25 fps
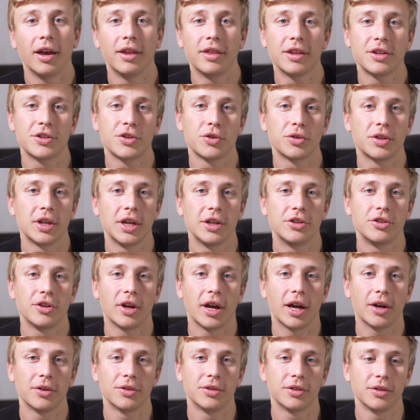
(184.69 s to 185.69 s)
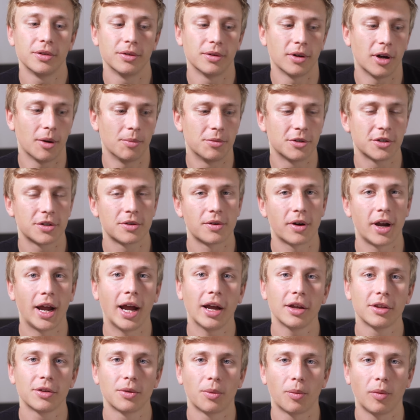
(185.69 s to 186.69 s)
And this will teach you how to
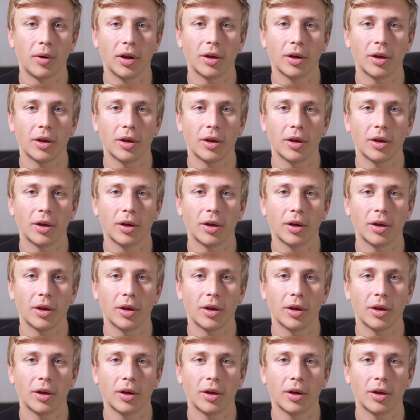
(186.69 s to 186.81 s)
abstract